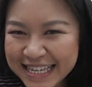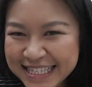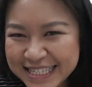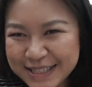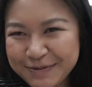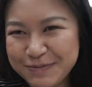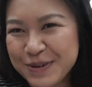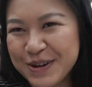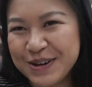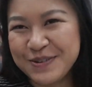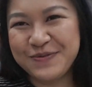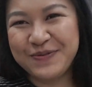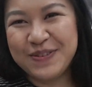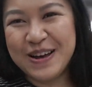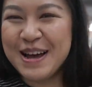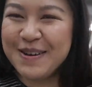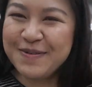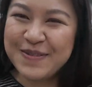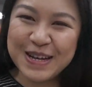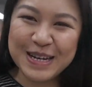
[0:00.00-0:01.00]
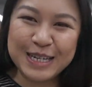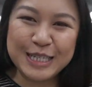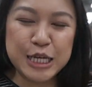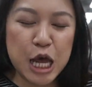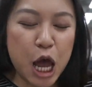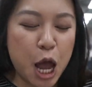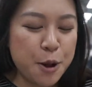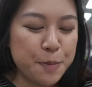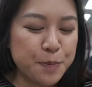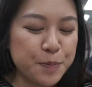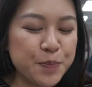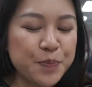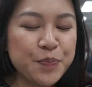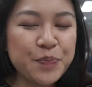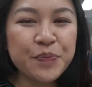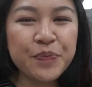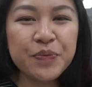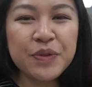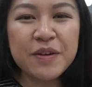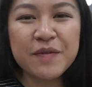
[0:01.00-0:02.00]
6.5 out of 10
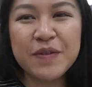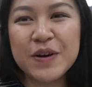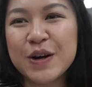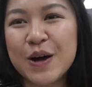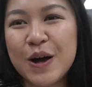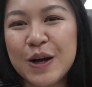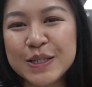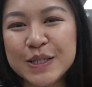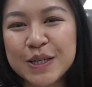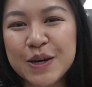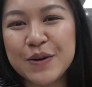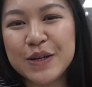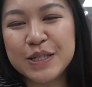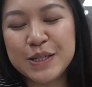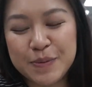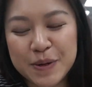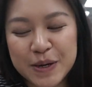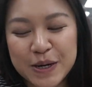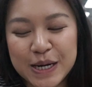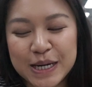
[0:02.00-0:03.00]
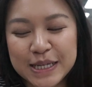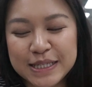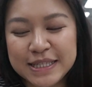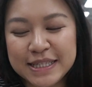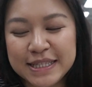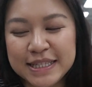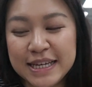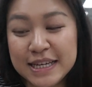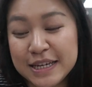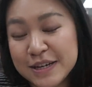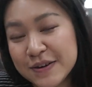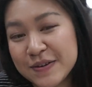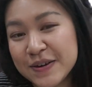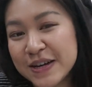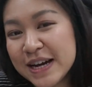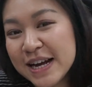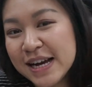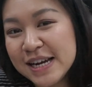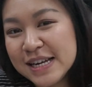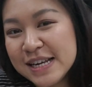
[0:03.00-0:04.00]
for Costco experience in
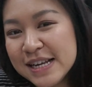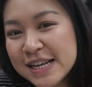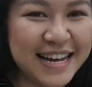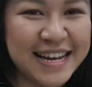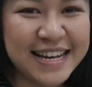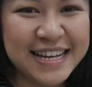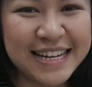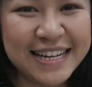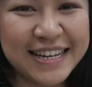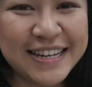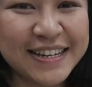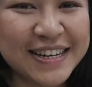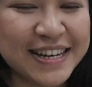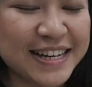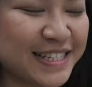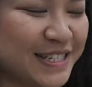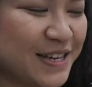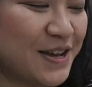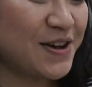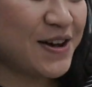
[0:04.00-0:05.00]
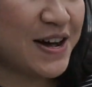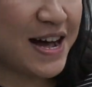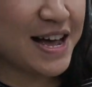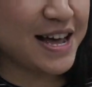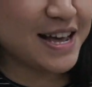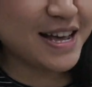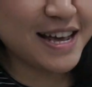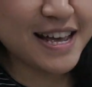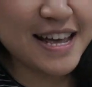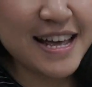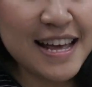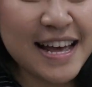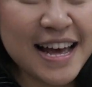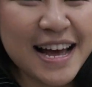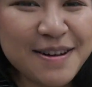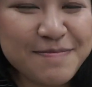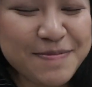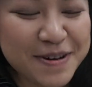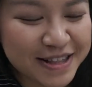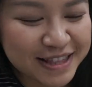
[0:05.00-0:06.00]
Korea. Uh, okay, so I
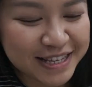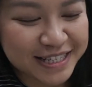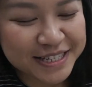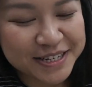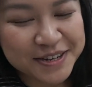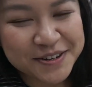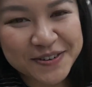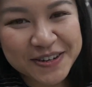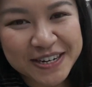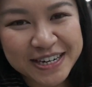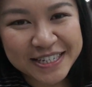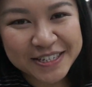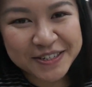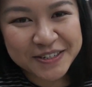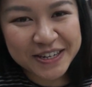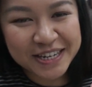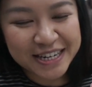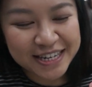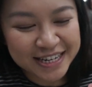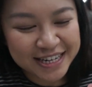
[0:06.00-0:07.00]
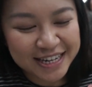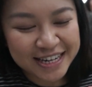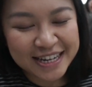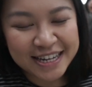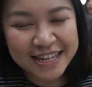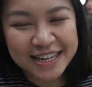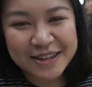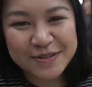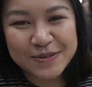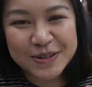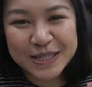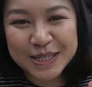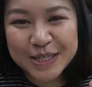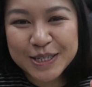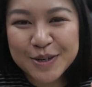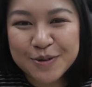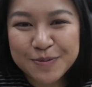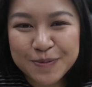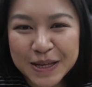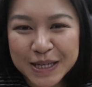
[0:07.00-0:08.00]
I bought this Korean drink. It, it, was
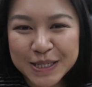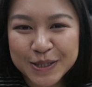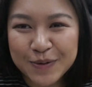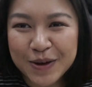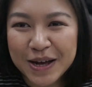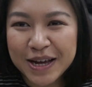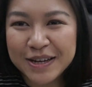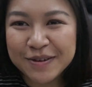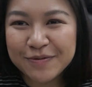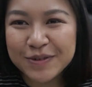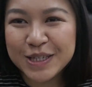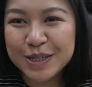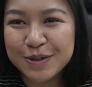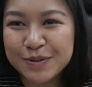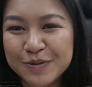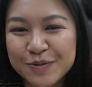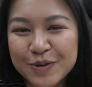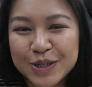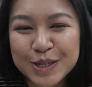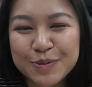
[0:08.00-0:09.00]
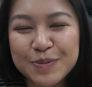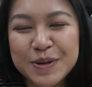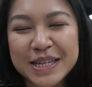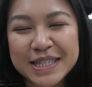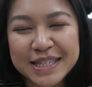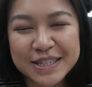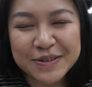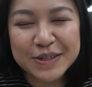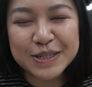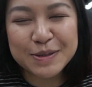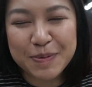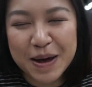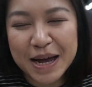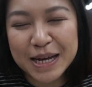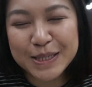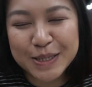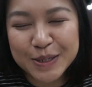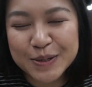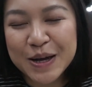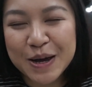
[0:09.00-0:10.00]
two plus one, which which means it was buy
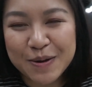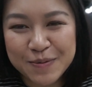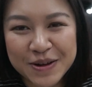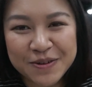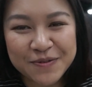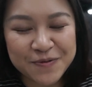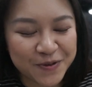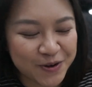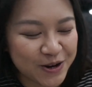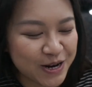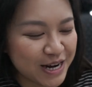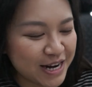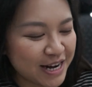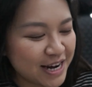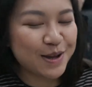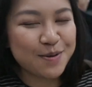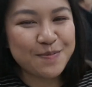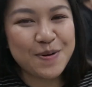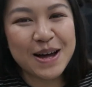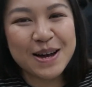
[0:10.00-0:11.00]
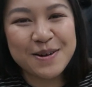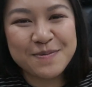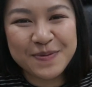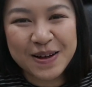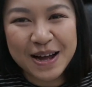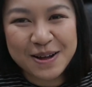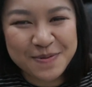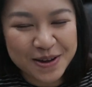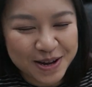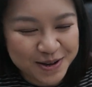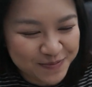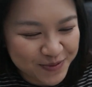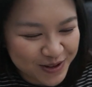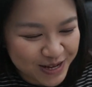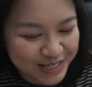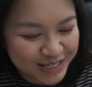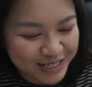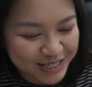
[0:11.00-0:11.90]
two get one free. So I bought a, I bought a bunch.